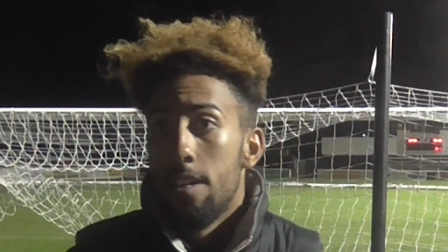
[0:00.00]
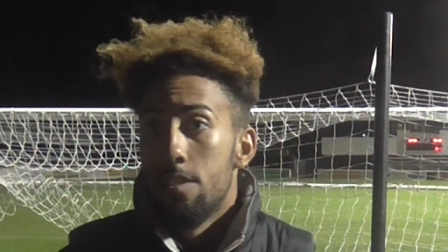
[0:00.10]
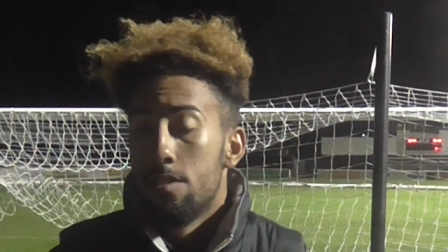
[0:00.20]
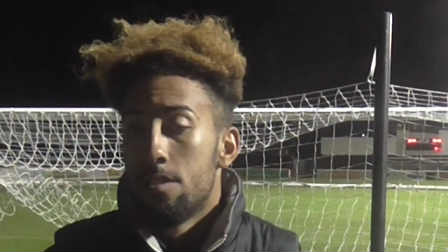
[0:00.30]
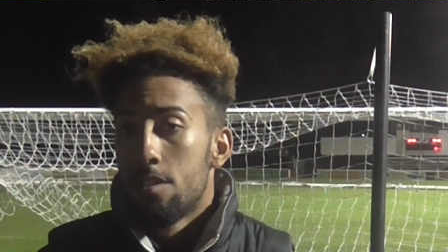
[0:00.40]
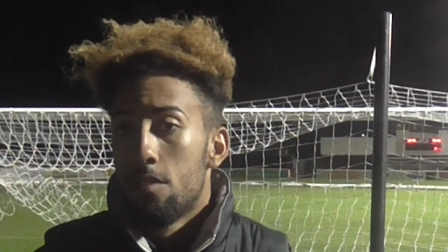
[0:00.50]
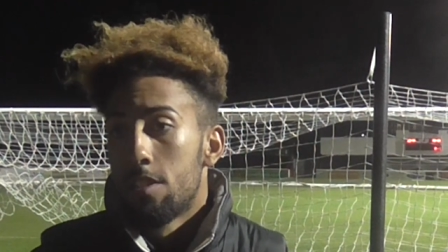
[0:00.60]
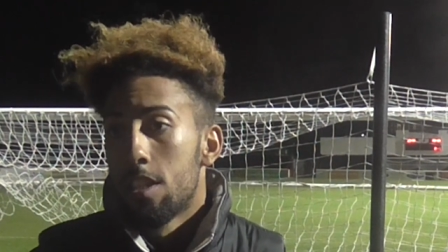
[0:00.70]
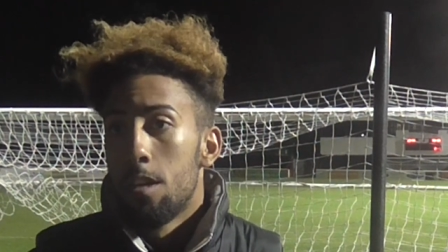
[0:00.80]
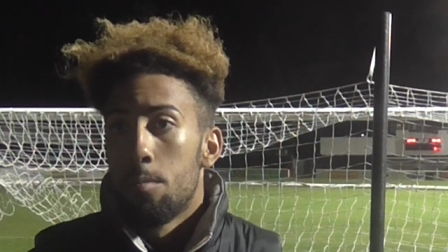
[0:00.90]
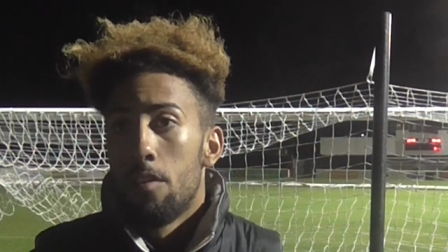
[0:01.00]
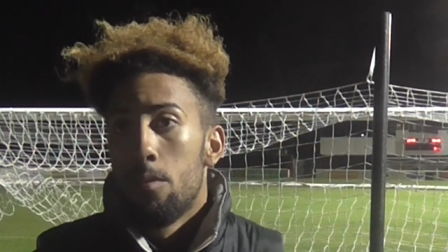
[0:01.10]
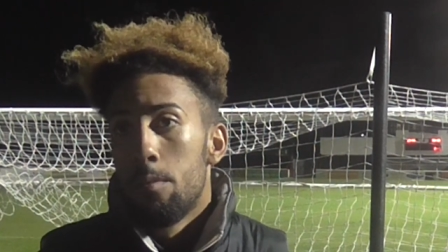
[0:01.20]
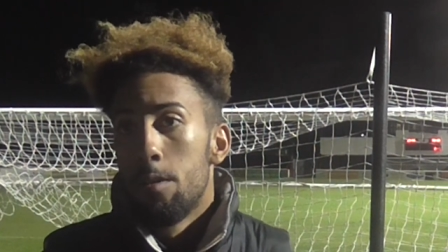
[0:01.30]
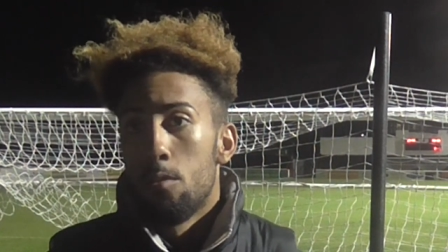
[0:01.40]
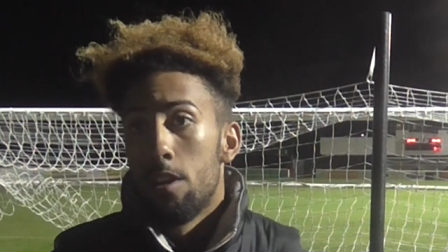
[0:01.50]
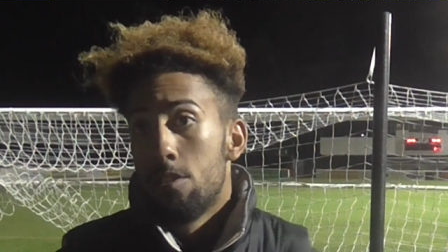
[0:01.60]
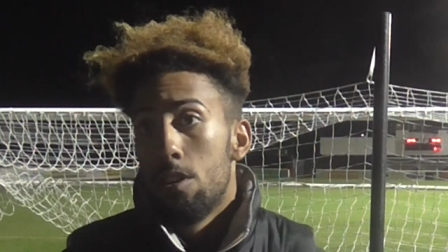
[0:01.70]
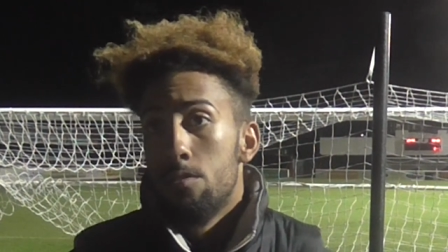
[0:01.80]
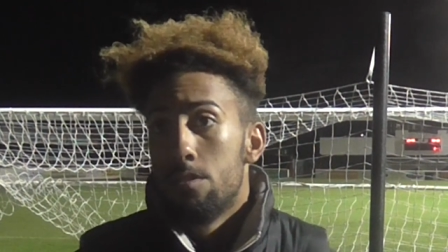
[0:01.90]
and obviously keeping other people on
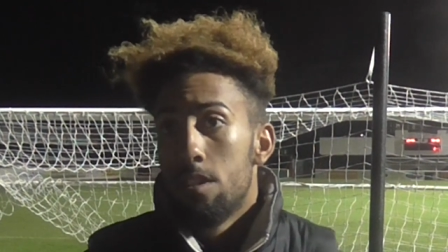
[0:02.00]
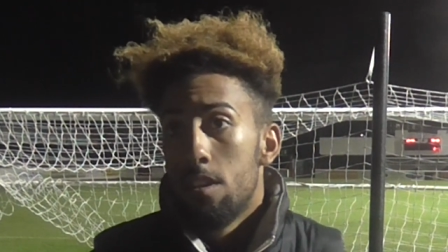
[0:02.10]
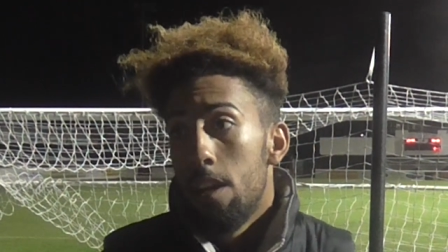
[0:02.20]
their toes,